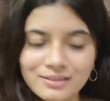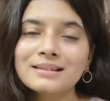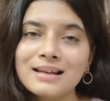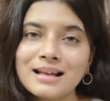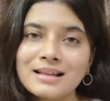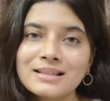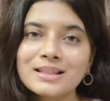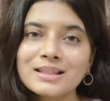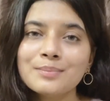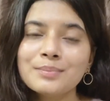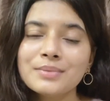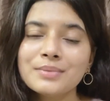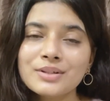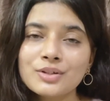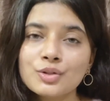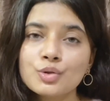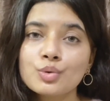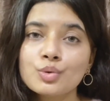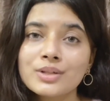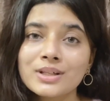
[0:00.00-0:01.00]
And the last step
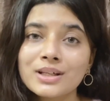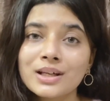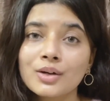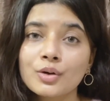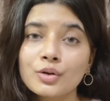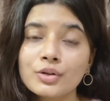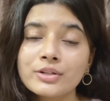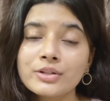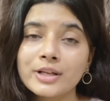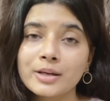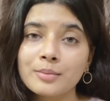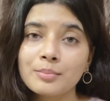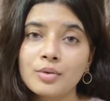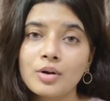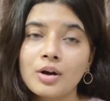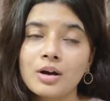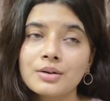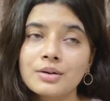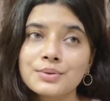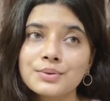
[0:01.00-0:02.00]
is choosing a good
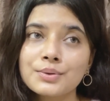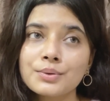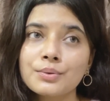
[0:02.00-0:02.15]
sunblock.